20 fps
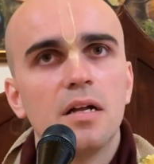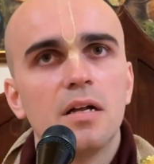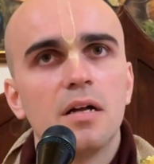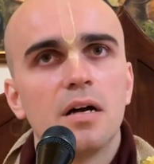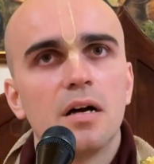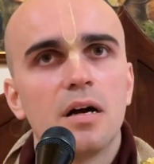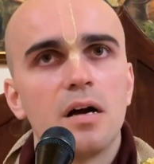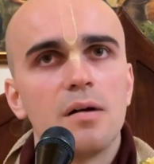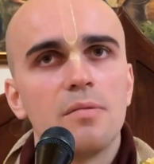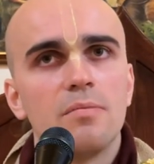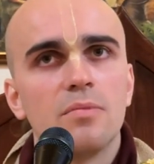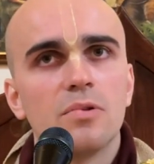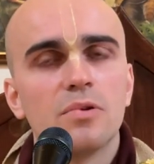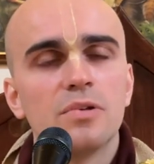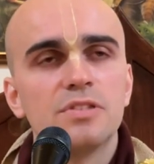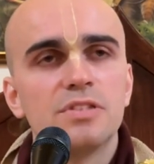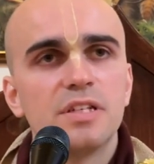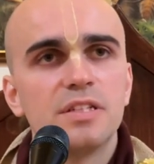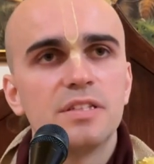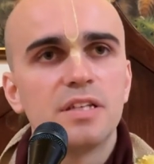
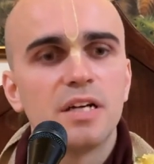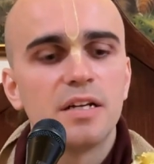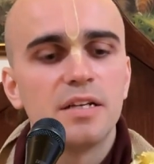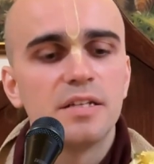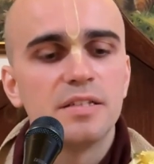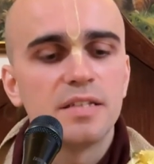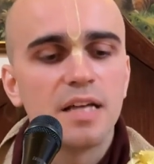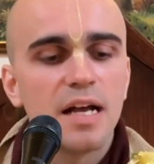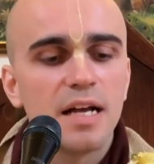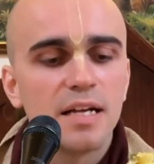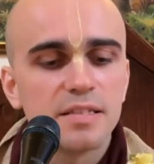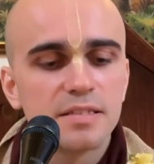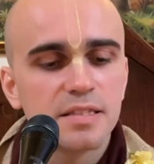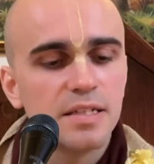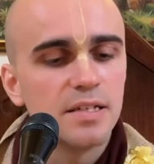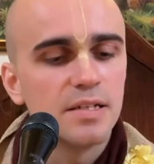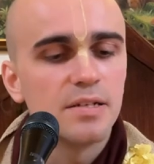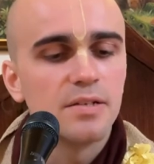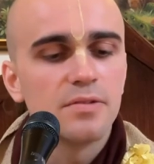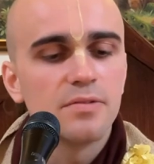Lord Chaitanya is
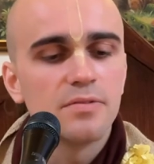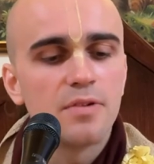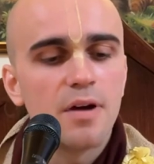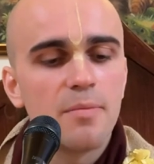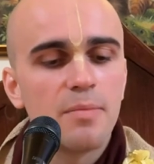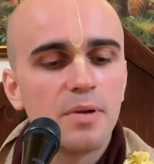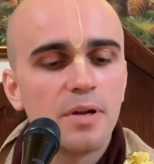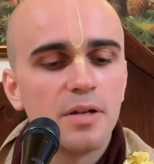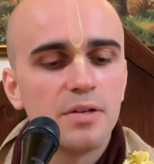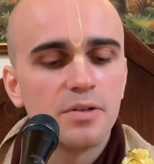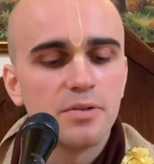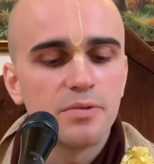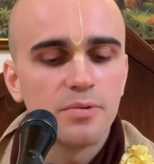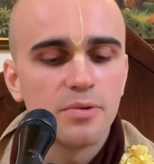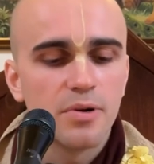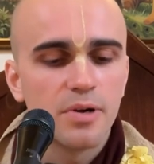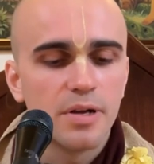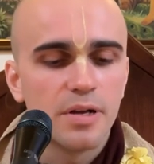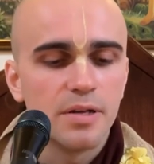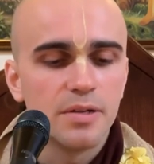asking Ramananda
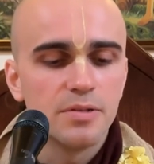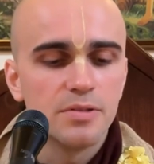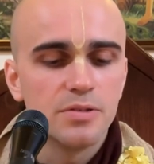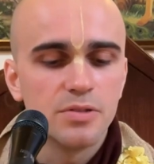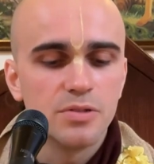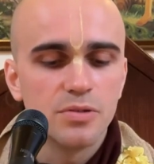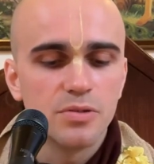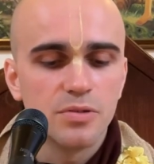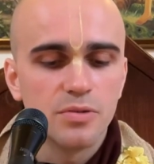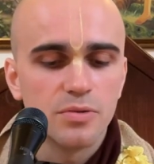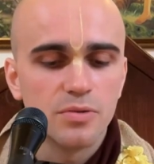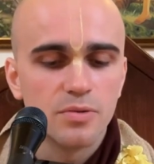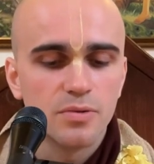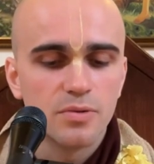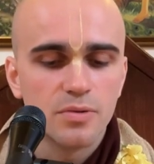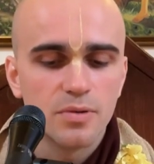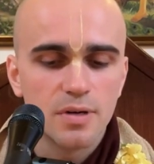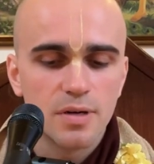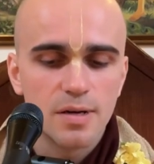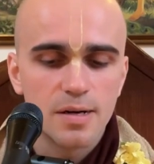Roy
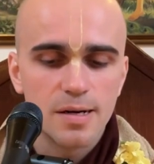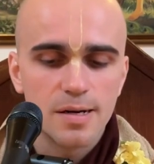to